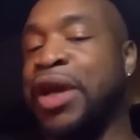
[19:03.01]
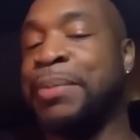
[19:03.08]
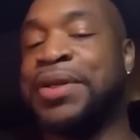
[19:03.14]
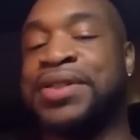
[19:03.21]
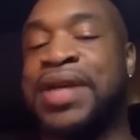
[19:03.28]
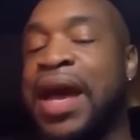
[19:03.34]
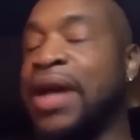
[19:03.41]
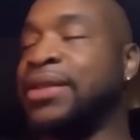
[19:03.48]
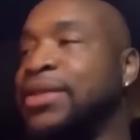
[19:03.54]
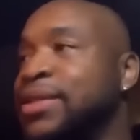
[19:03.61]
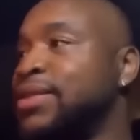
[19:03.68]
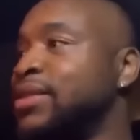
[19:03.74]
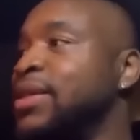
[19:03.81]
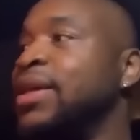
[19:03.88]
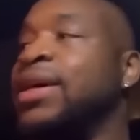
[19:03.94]

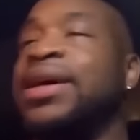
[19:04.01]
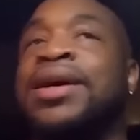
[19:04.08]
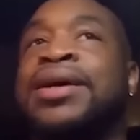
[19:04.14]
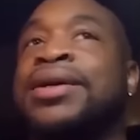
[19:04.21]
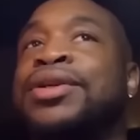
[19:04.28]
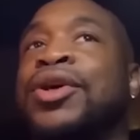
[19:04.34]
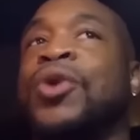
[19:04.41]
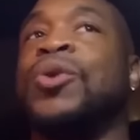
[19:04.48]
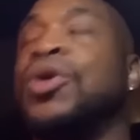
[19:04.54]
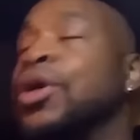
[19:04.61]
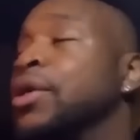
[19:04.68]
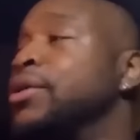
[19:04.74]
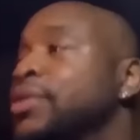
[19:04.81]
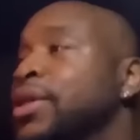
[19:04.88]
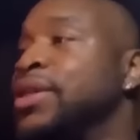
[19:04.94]
tactics. You know,
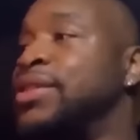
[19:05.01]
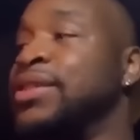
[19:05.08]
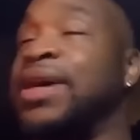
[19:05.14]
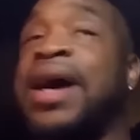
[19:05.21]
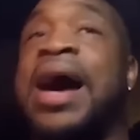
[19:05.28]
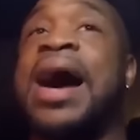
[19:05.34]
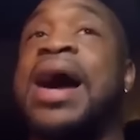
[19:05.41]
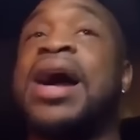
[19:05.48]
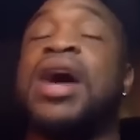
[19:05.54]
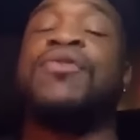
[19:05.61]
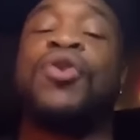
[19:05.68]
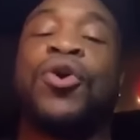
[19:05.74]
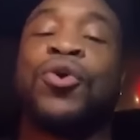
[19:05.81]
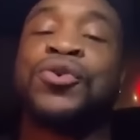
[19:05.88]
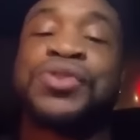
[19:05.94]
look, listen, I have
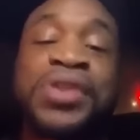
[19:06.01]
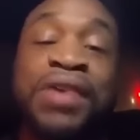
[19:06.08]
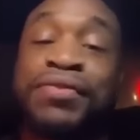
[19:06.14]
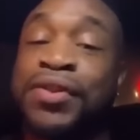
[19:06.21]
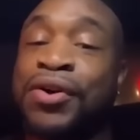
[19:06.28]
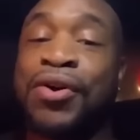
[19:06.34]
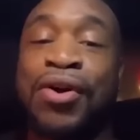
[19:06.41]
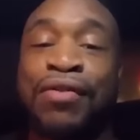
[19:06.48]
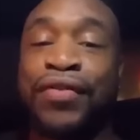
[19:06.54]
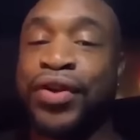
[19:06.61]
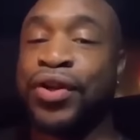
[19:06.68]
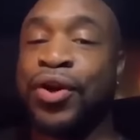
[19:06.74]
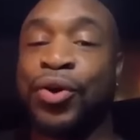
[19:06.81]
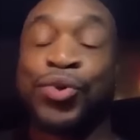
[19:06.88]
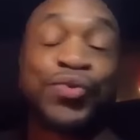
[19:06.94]
whole safety call
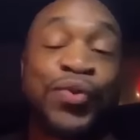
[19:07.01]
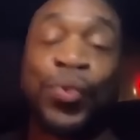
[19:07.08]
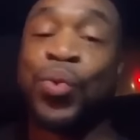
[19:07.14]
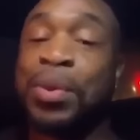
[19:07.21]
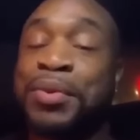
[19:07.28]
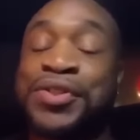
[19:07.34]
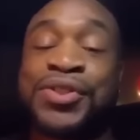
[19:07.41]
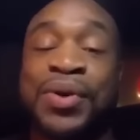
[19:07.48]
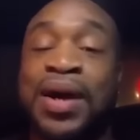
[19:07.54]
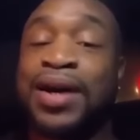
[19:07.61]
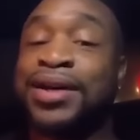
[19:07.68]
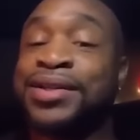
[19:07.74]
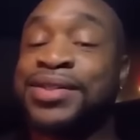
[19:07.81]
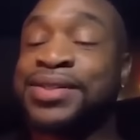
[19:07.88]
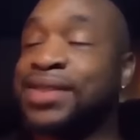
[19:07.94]
videos for women, so I
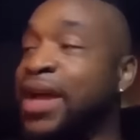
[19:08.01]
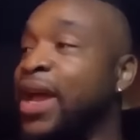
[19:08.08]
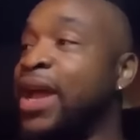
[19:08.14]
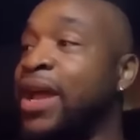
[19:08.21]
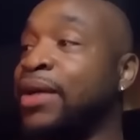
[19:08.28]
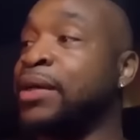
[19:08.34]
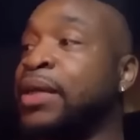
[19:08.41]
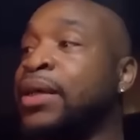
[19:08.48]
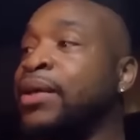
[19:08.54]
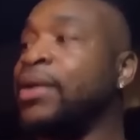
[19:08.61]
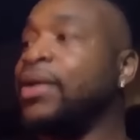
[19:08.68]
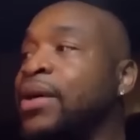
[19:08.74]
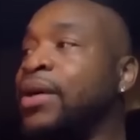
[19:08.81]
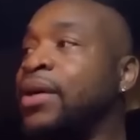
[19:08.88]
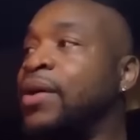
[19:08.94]
understand
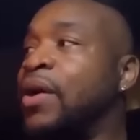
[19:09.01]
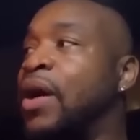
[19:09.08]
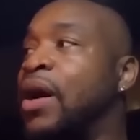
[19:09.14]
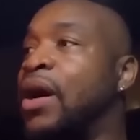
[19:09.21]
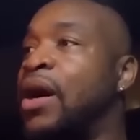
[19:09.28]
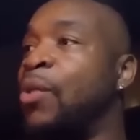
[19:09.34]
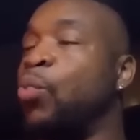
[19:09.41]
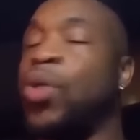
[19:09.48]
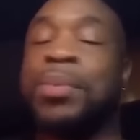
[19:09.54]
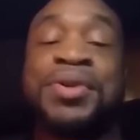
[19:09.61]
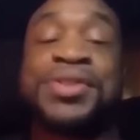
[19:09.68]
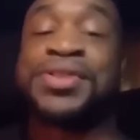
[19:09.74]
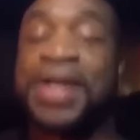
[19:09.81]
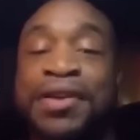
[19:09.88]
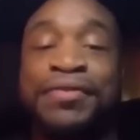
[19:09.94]
women's
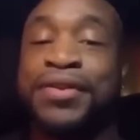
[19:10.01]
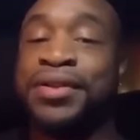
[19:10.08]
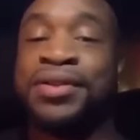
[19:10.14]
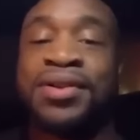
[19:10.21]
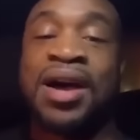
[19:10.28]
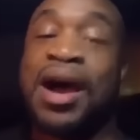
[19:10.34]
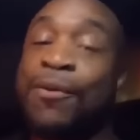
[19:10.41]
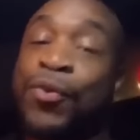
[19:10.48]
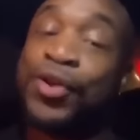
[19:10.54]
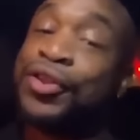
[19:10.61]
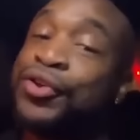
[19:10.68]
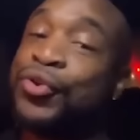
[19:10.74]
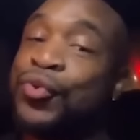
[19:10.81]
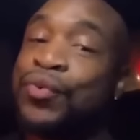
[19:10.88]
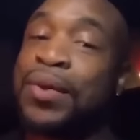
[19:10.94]
safety. I really
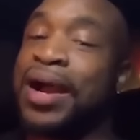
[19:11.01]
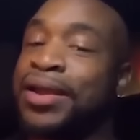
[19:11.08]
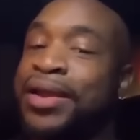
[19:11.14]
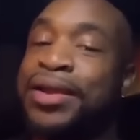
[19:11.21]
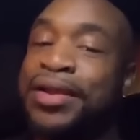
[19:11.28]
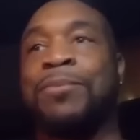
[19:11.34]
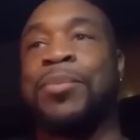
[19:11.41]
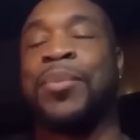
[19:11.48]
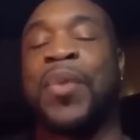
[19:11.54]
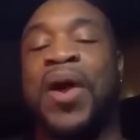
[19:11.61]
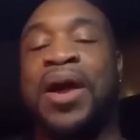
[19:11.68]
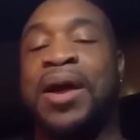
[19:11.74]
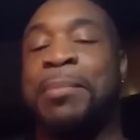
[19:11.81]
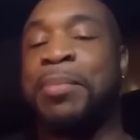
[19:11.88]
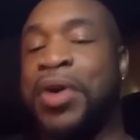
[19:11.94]
do. I get it.
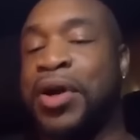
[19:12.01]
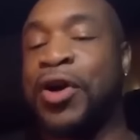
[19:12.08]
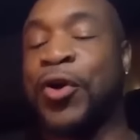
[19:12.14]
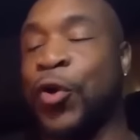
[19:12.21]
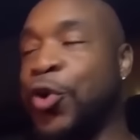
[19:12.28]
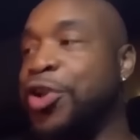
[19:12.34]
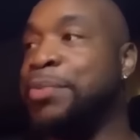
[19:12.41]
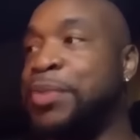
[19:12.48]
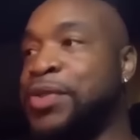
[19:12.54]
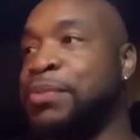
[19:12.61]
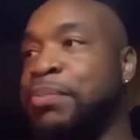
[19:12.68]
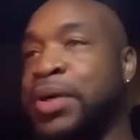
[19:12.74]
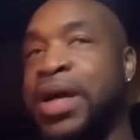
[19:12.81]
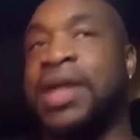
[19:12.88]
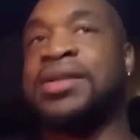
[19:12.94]
And men are creeps.
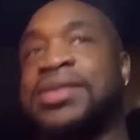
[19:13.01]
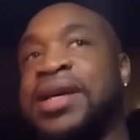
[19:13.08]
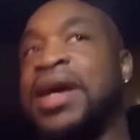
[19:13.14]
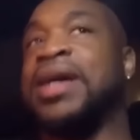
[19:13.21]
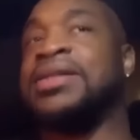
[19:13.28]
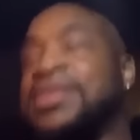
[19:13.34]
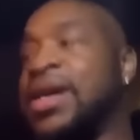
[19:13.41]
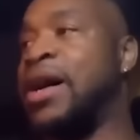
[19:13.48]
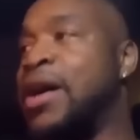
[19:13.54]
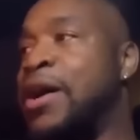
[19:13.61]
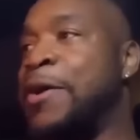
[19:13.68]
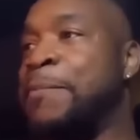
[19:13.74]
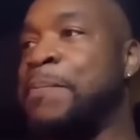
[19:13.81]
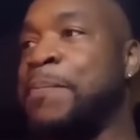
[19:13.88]
But at the same time,